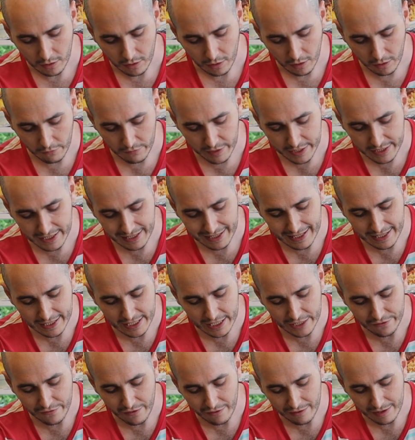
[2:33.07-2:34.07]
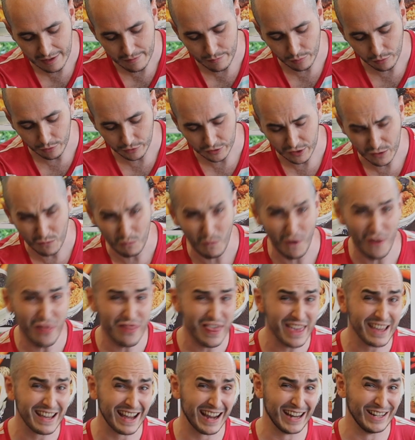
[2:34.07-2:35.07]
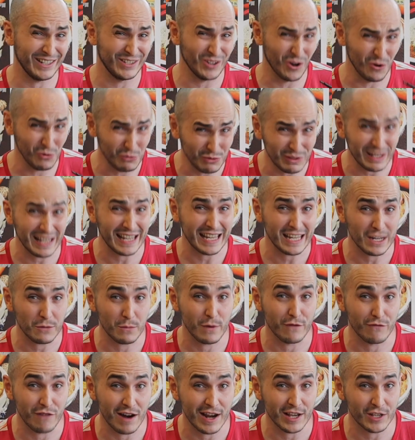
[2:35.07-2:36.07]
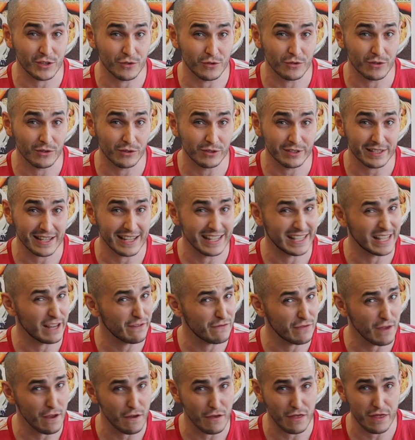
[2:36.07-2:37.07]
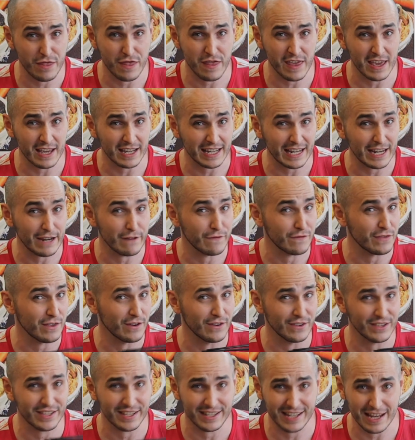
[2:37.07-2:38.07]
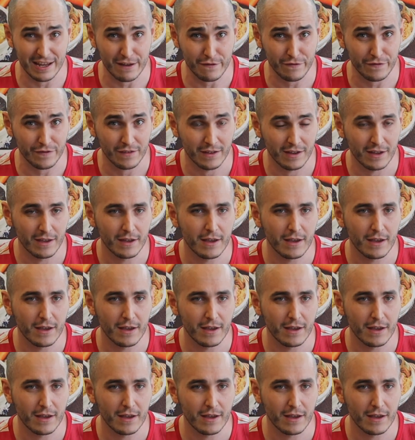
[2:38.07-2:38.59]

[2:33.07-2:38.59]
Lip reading: Obviously this is very important. One thing I don't like with rice noodles is if they're thick, if they're stiff.